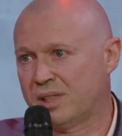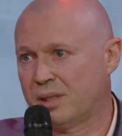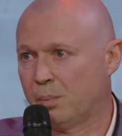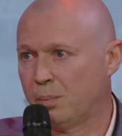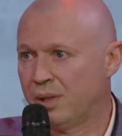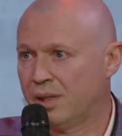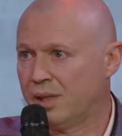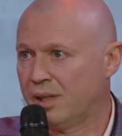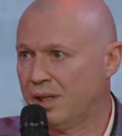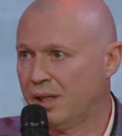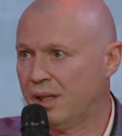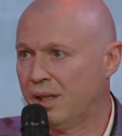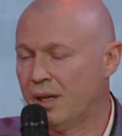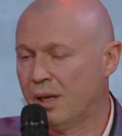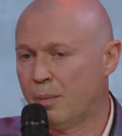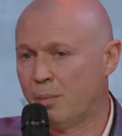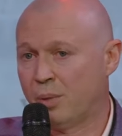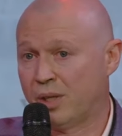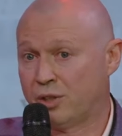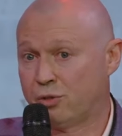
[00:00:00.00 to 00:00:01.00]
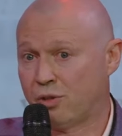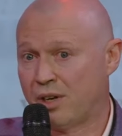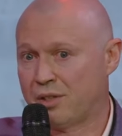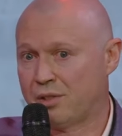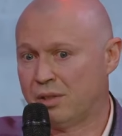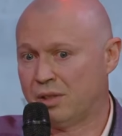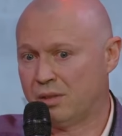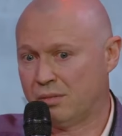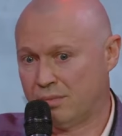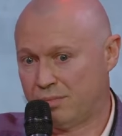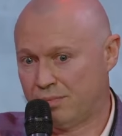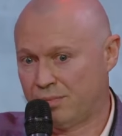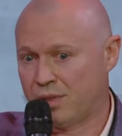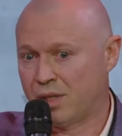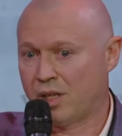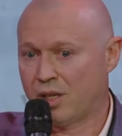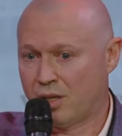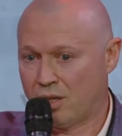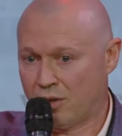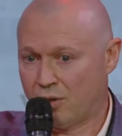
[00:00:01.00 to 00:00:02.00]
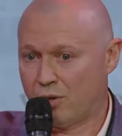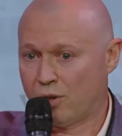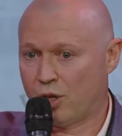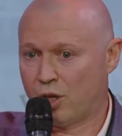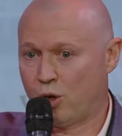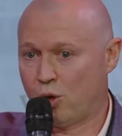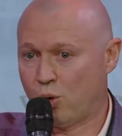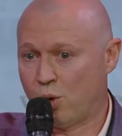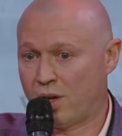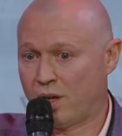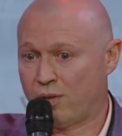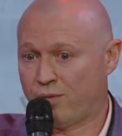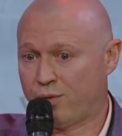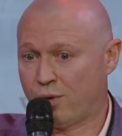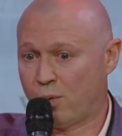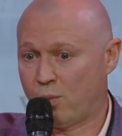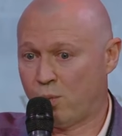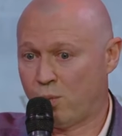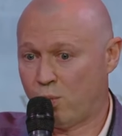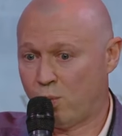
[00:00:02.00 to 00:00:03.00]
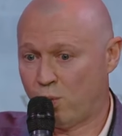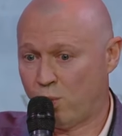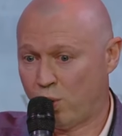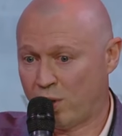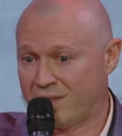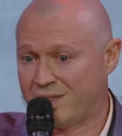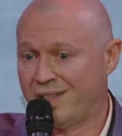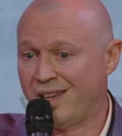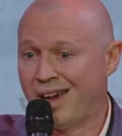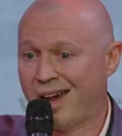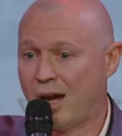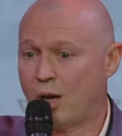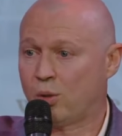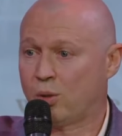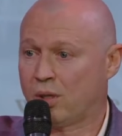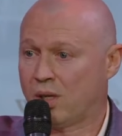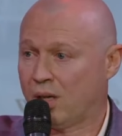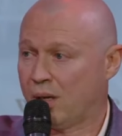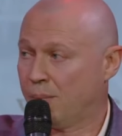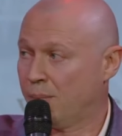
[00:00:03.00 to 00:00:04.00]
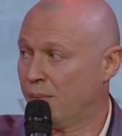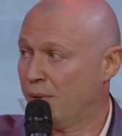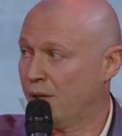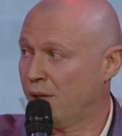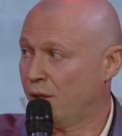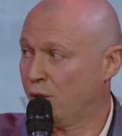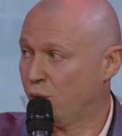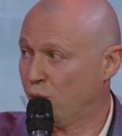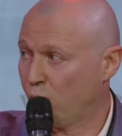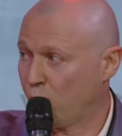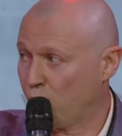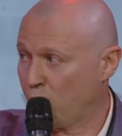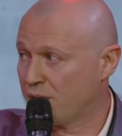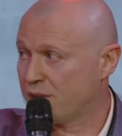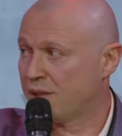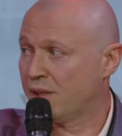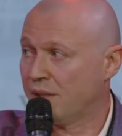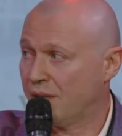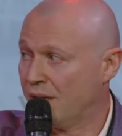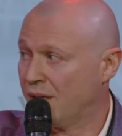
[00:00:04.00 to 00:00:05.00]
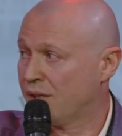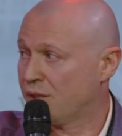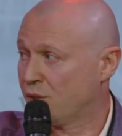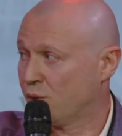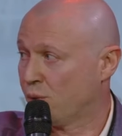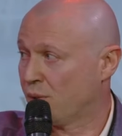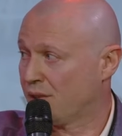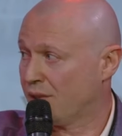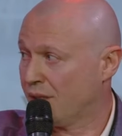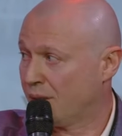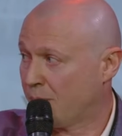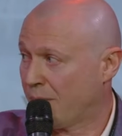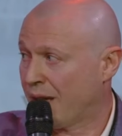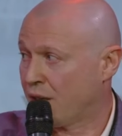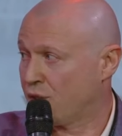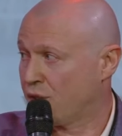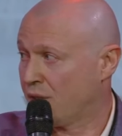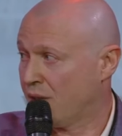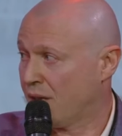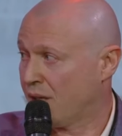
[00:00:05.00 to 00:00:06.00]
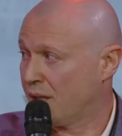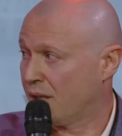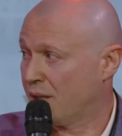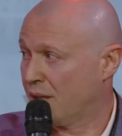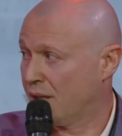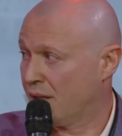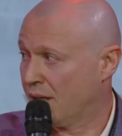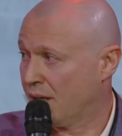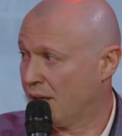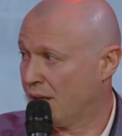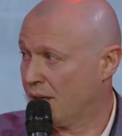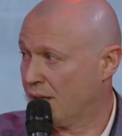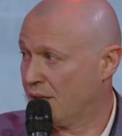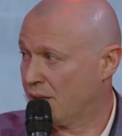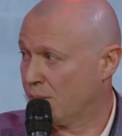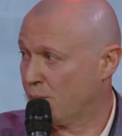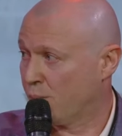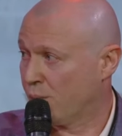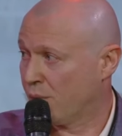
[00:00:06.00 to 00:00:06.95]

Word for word: possibility, but rather going from what's the outcome what's the data source that match that uh, is